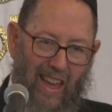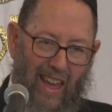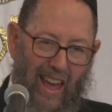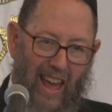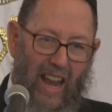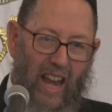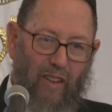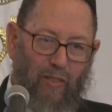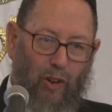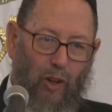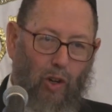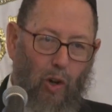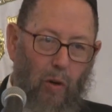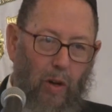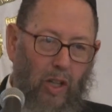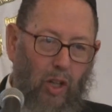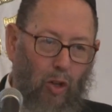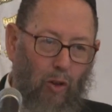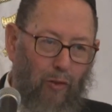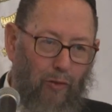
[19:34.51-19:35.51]
And if you're
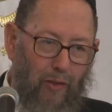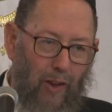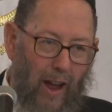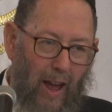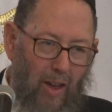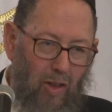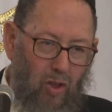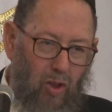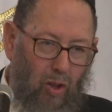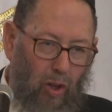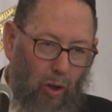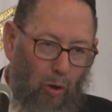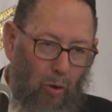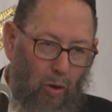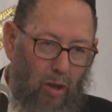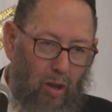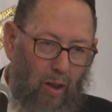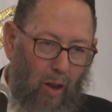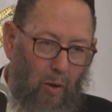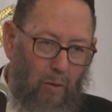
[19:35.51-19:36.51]
going too fast, do you
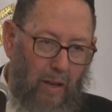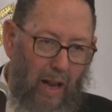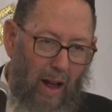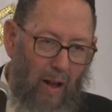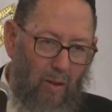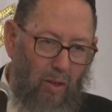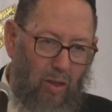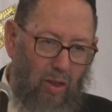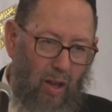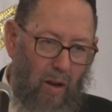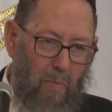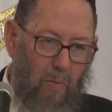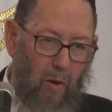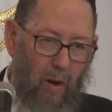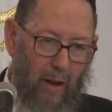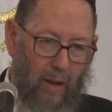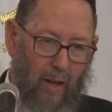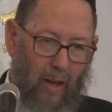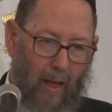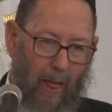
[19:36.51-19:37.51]
slow down
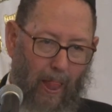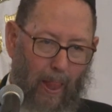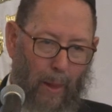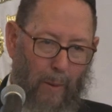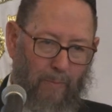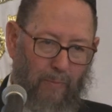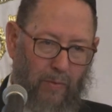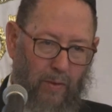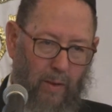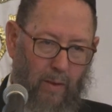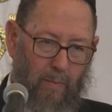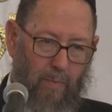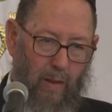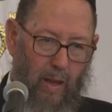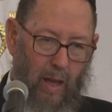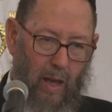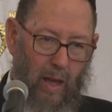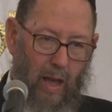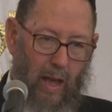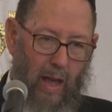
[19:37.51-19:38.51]
somewhat?
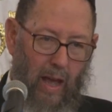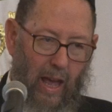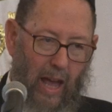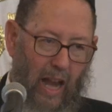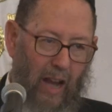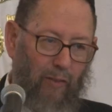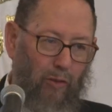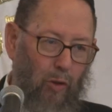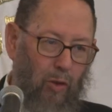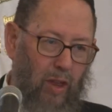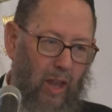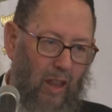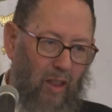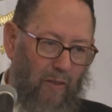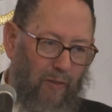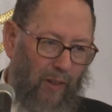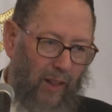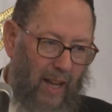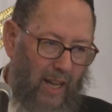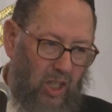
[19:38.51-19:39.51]
And if you see the
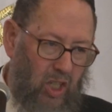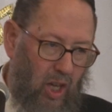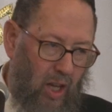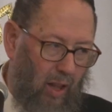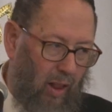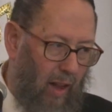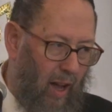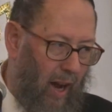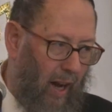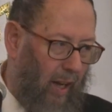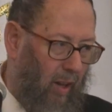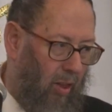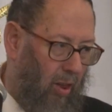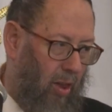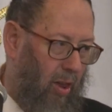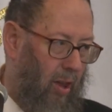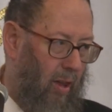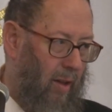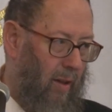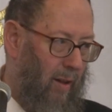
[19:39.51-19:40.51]
flashing
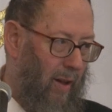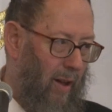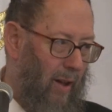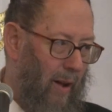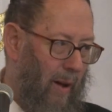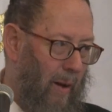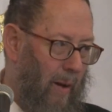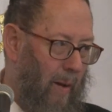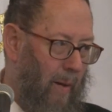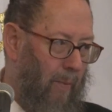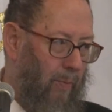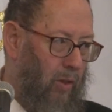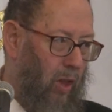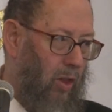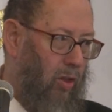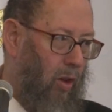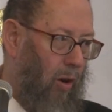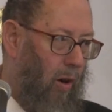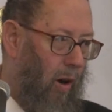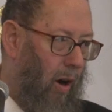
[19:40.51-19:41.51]
lights,
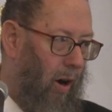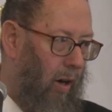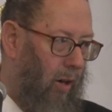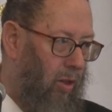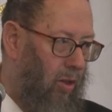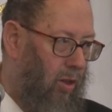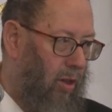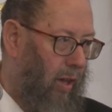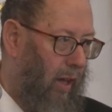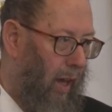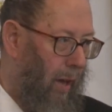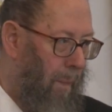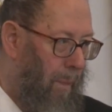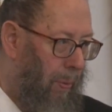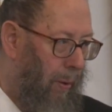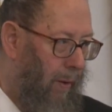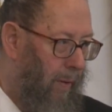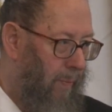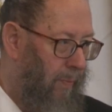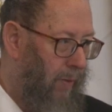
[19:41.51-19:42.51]
does your heart skip
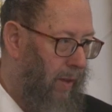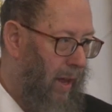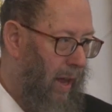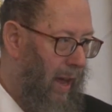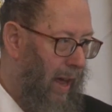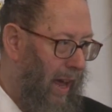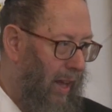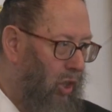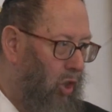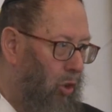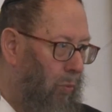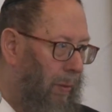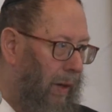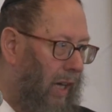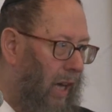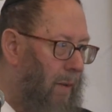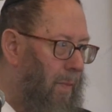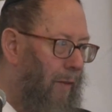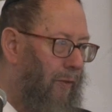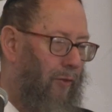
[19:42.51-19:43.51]
and you
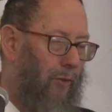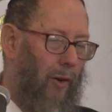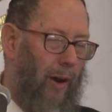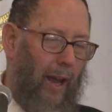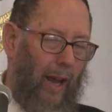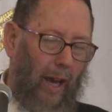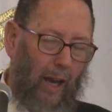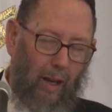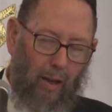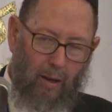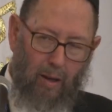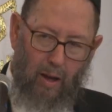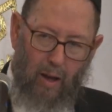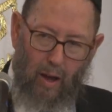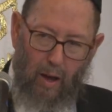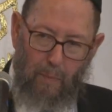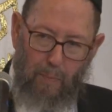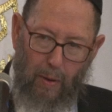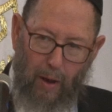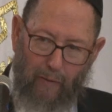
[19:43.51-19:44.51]
become afraid
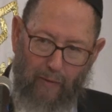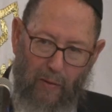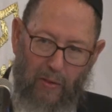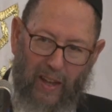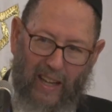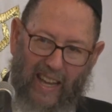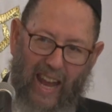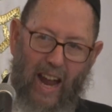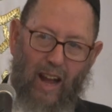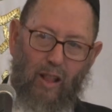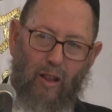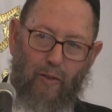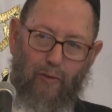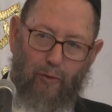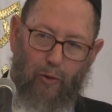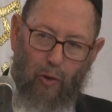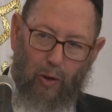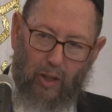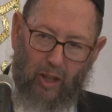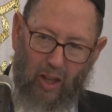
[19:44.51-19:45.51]
from the
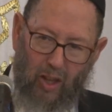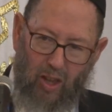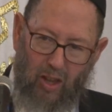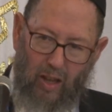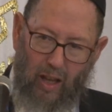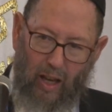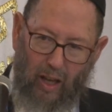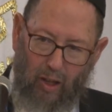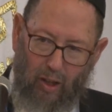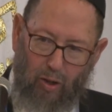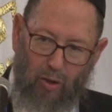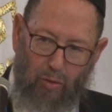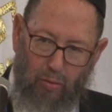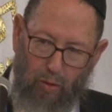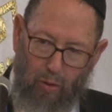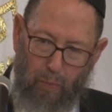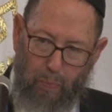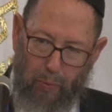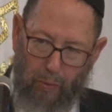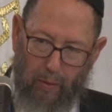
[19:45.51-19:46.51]
California State
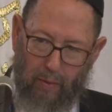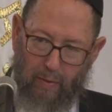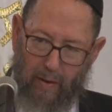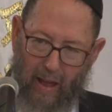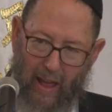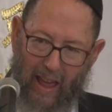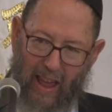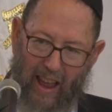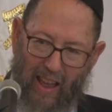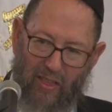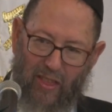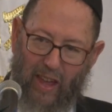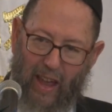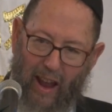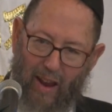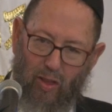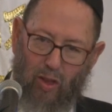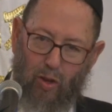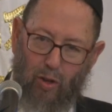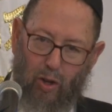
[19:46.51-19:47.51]
Trooper? And the
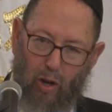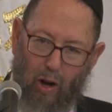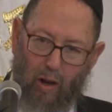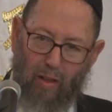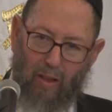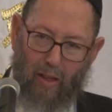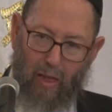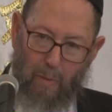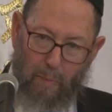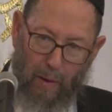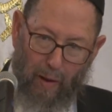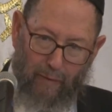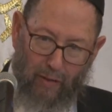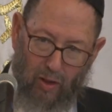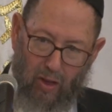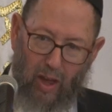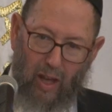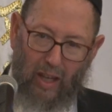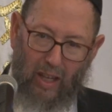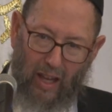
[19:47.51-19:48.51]
answer to all of the above
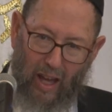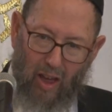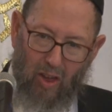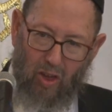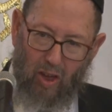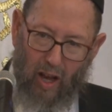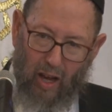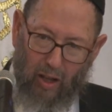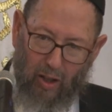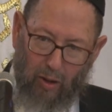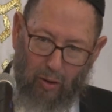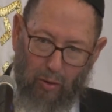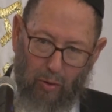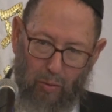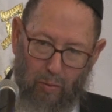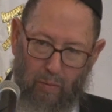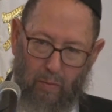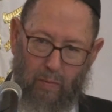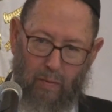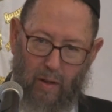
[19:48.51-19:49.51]
is, yes, I
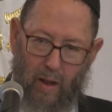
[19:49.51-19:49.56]
do.